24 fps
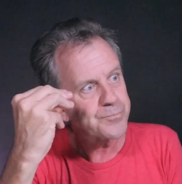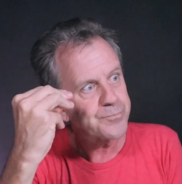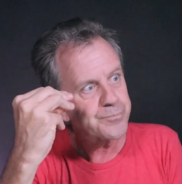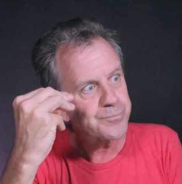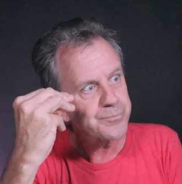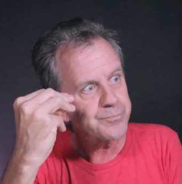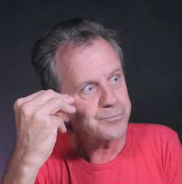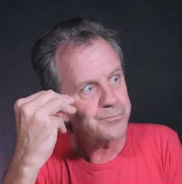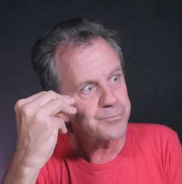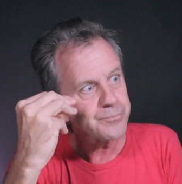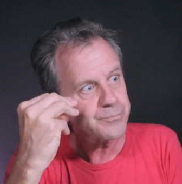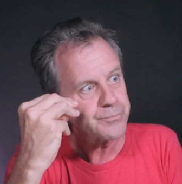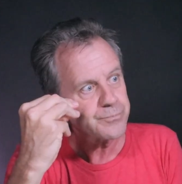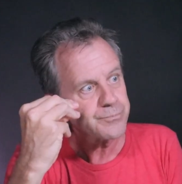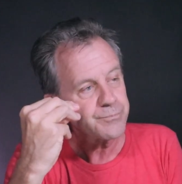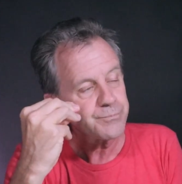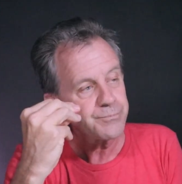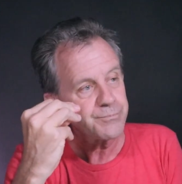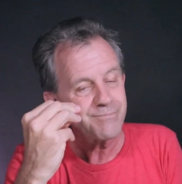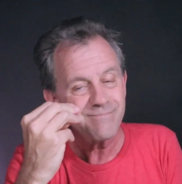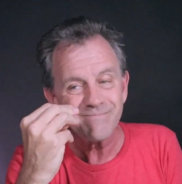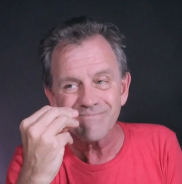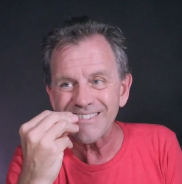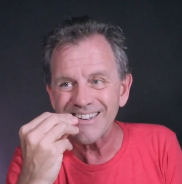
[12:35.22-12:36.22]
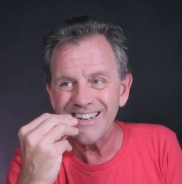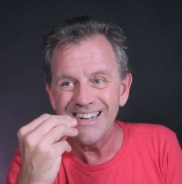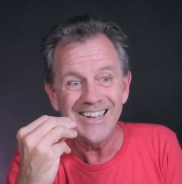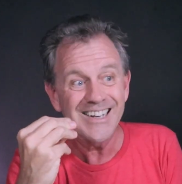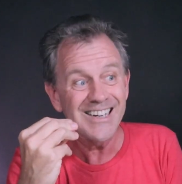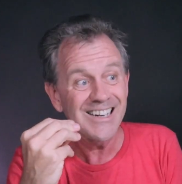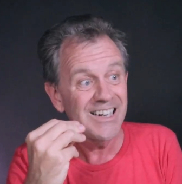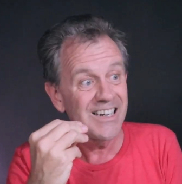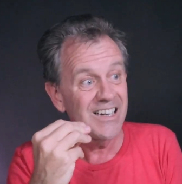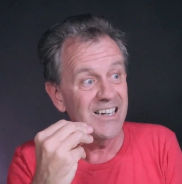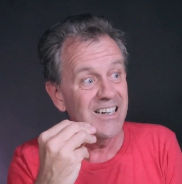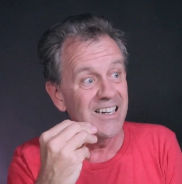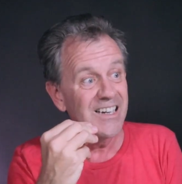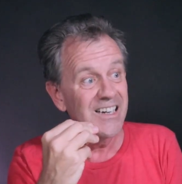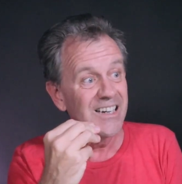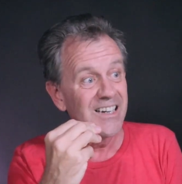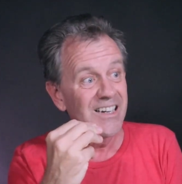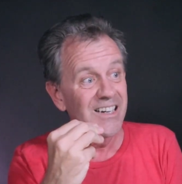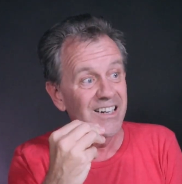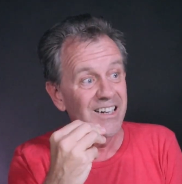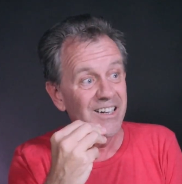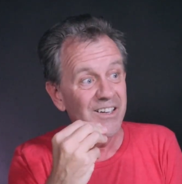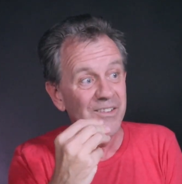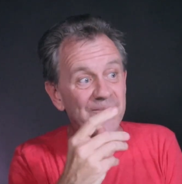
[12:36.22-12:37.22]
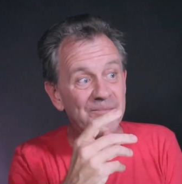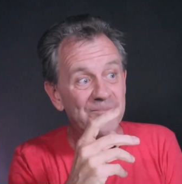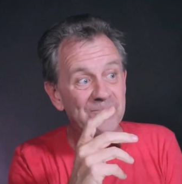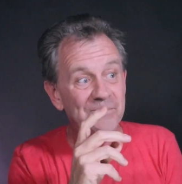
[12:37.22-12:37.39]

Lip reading: (no one is talking)